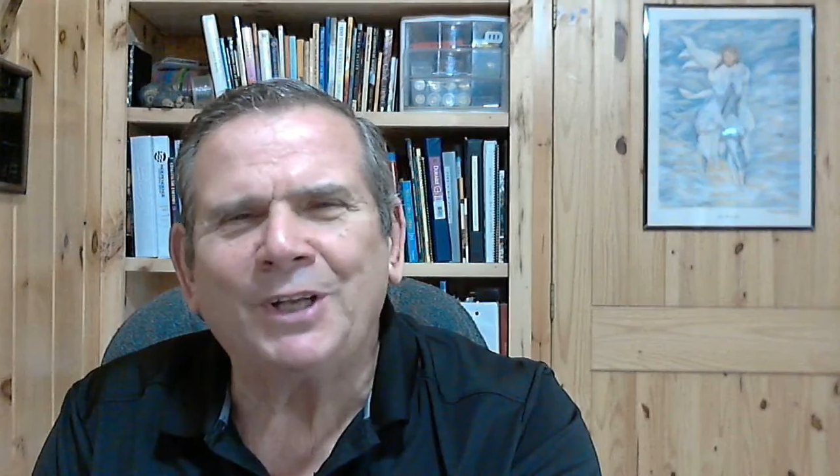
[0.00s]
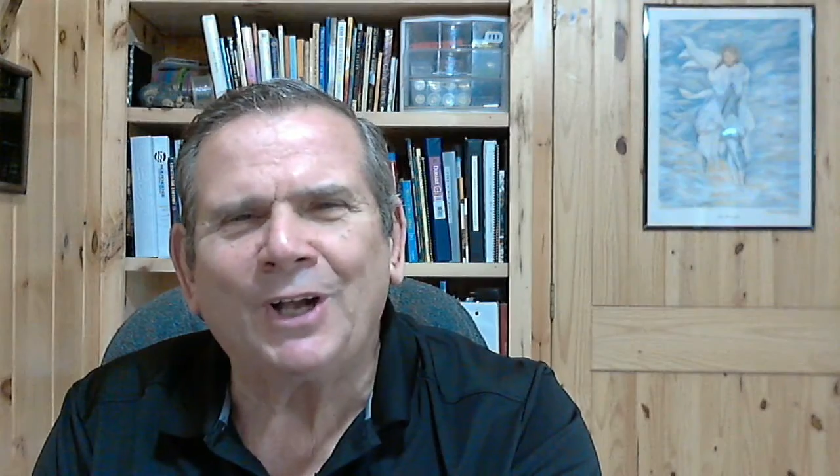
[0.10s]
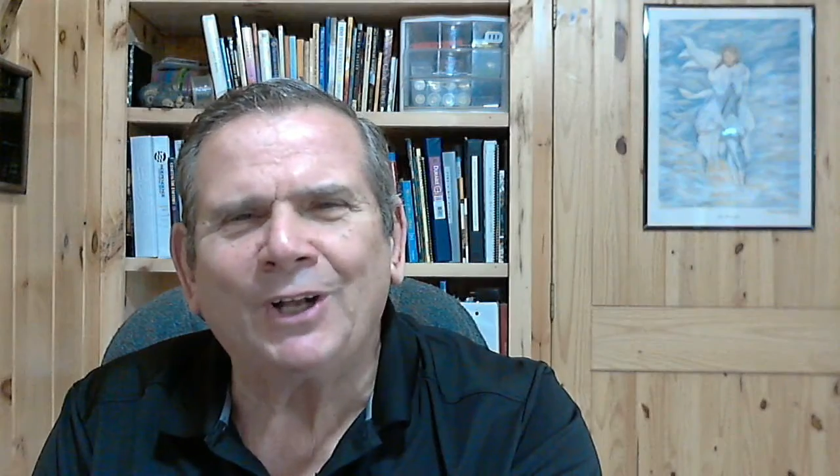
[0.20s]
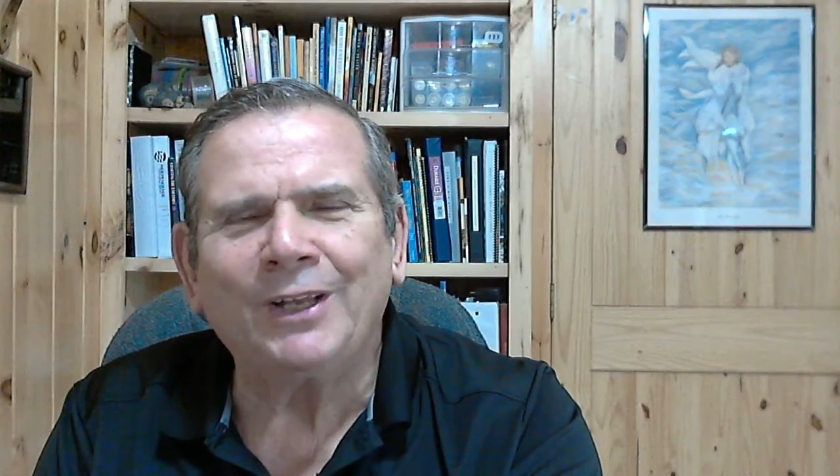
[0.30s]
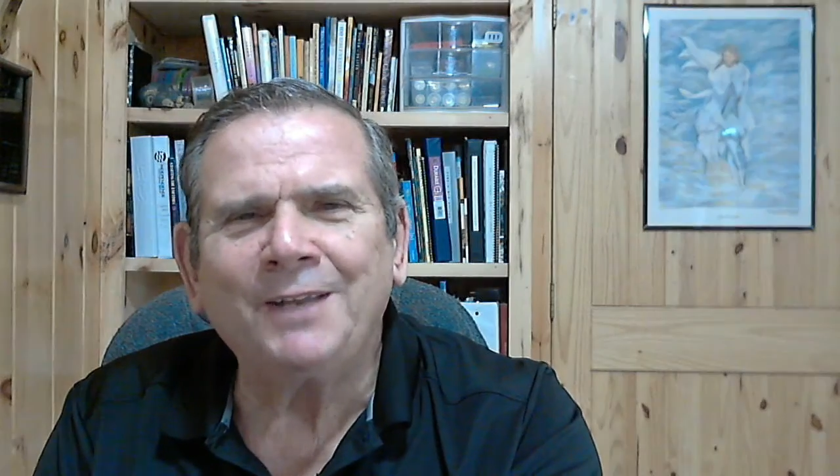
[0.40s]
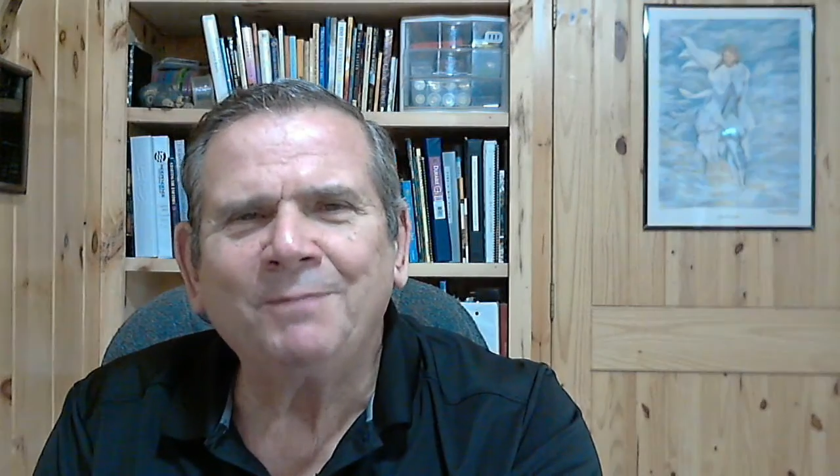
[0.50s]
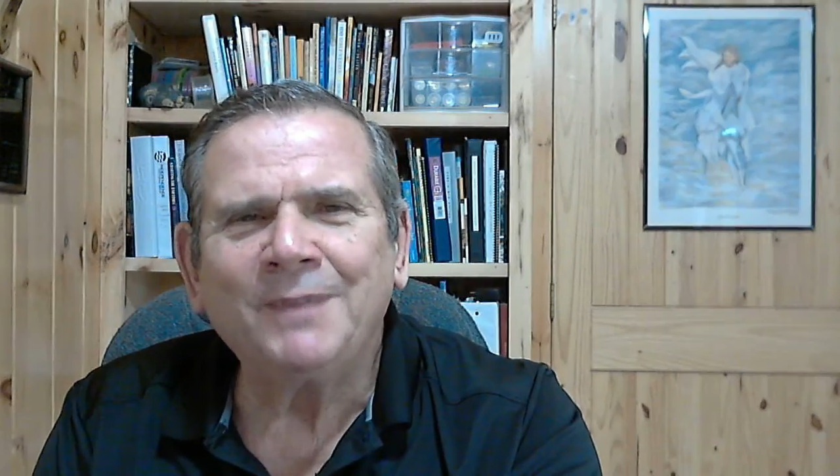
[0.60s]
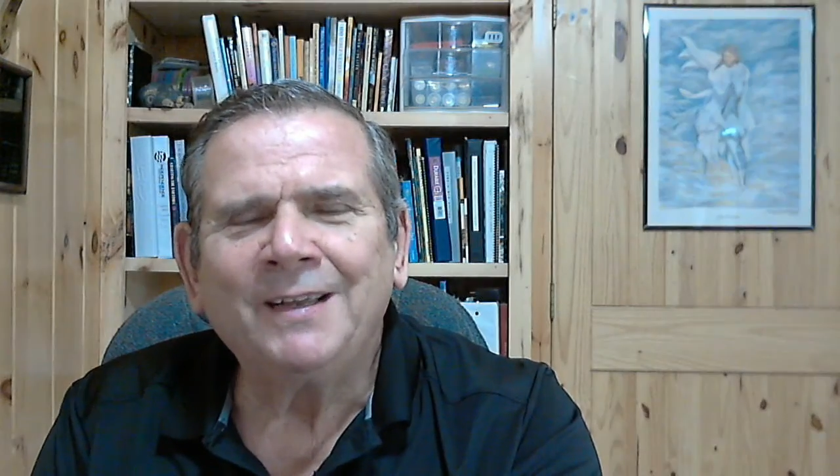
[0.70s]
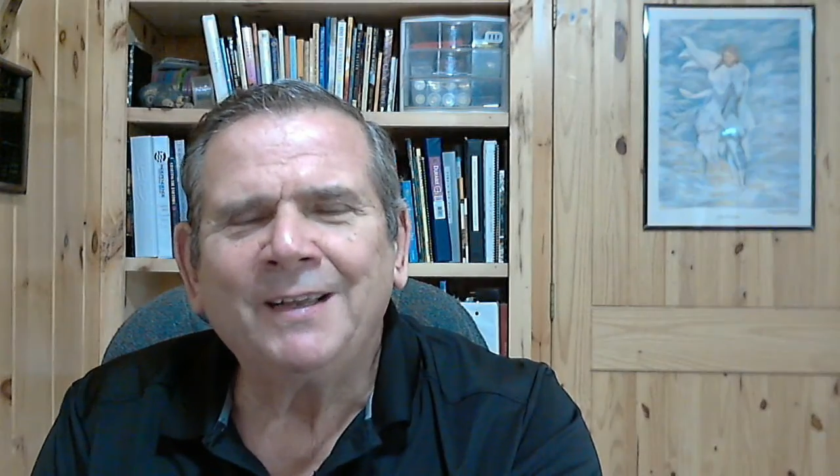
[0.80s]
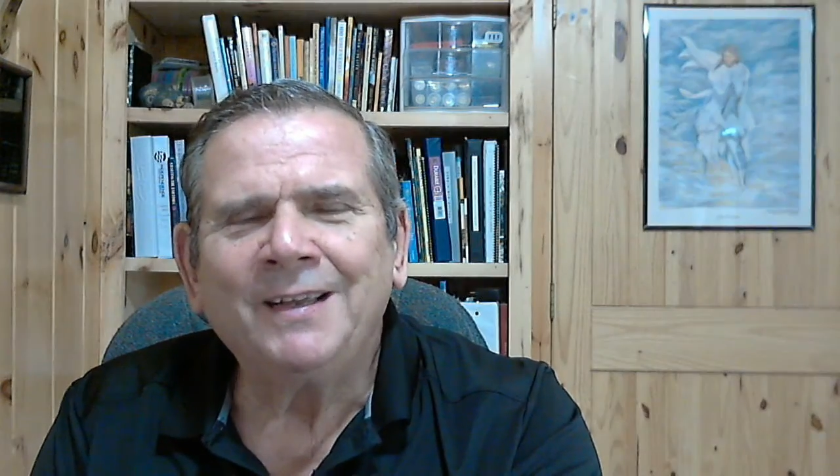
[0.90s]
ugly
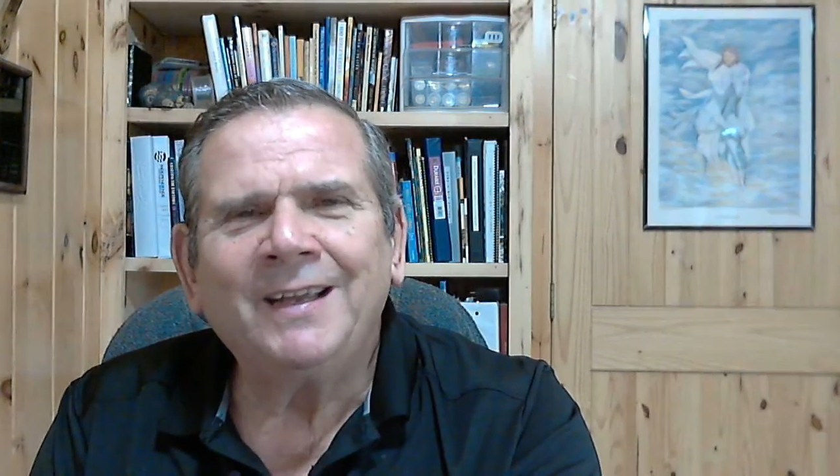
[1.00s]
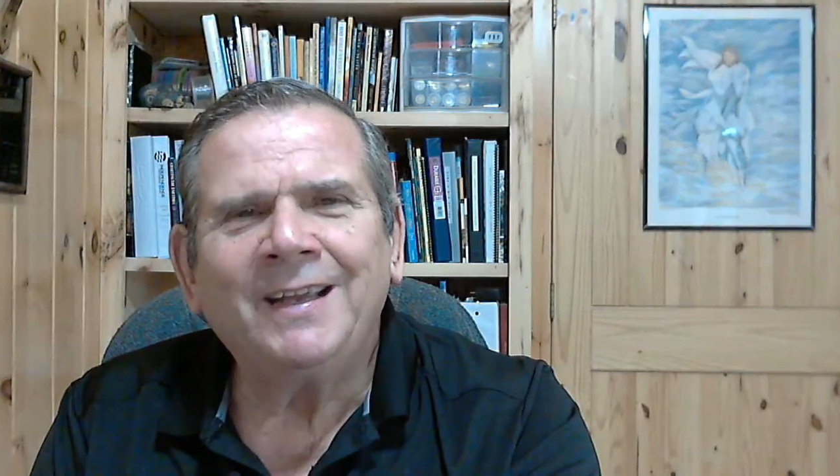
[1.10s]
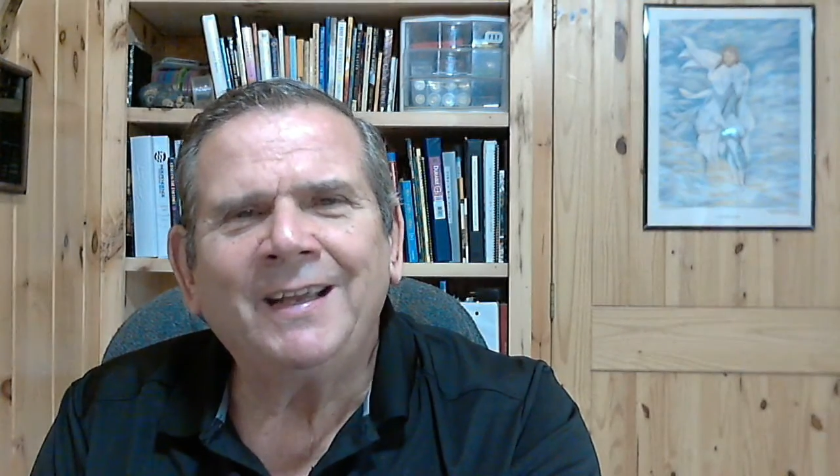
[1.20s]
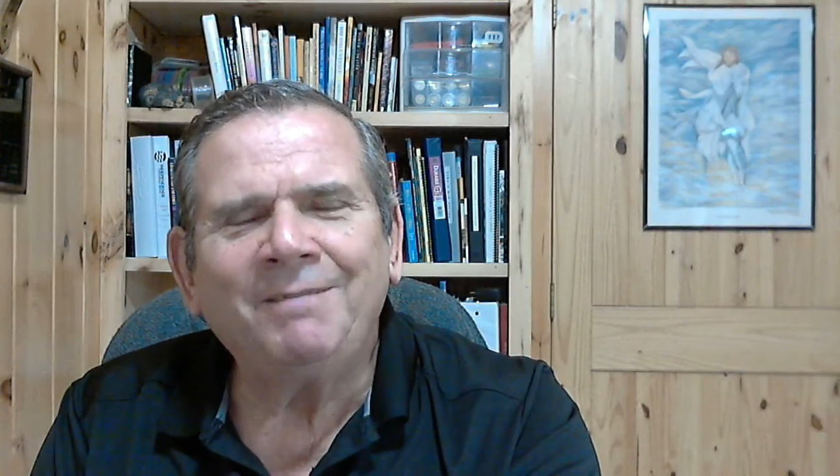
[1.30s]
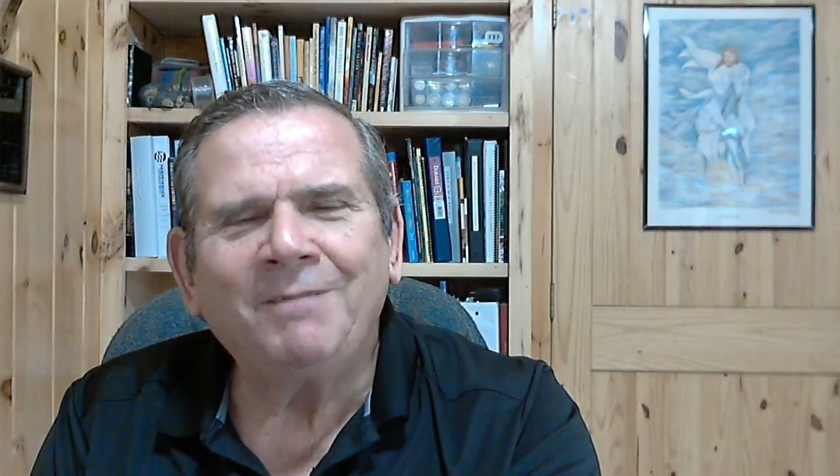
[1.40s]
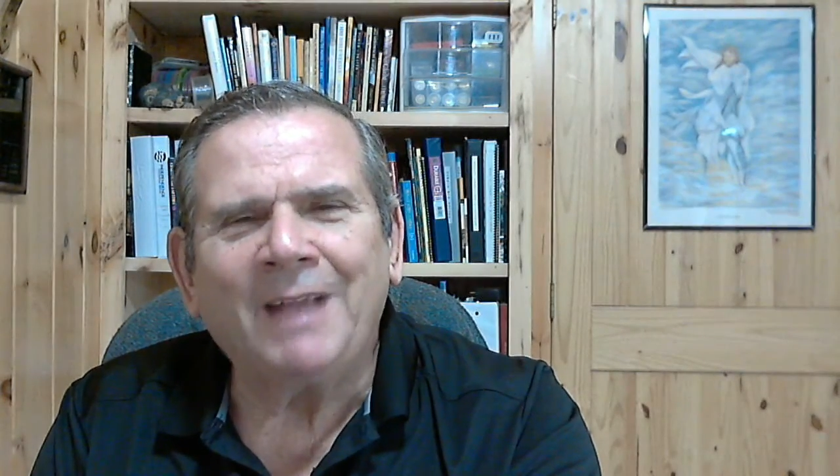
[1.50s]
he